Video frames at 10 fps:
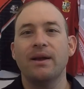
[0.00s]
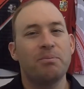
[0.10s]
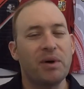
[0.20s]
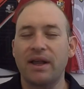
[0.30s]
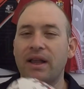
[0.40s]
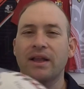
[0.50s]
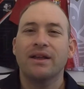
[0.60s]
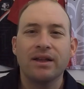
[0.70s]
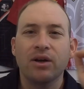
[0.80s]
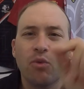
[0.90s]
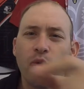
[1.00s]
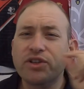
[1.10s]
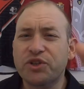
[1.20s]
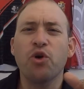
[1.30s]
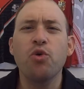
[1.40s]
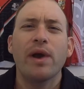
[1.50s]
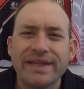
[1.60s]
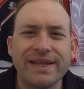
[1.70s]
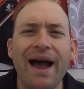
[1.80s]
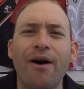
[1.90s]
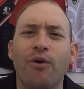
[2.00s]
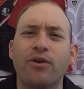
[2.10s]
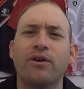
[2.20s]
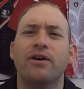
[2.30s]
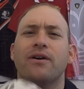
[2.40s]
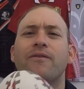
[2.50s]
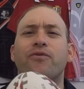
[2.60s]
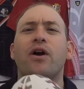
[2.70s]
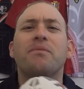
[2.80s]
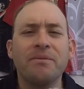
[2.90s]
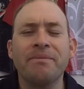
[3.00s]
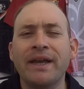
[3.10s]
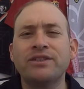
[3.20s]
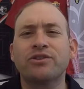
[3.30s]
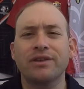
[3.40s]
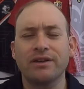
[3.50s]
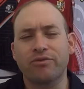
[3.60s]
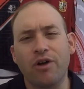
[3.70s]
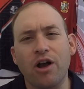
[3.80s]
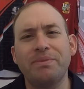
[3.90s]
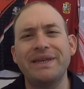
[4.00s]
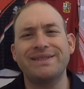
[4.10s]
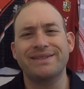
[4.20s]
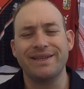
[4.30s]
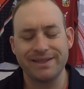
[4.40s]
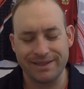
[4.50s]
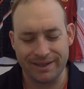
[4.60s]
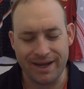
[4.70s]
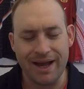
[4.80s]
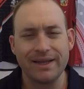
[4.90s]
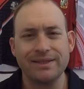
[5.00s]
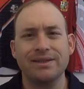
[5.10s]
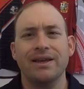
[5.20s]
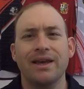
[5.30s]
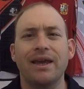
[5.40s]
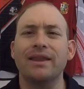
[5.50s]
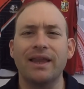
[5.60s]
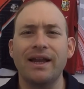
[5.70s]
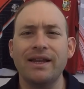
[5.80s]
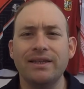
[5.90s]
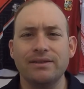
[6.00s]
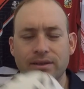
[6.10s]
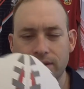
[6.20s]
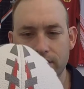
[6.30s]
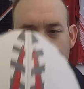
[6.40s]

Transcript: But we're 2 weeks out from the Major League Rugby season, guys and ladies.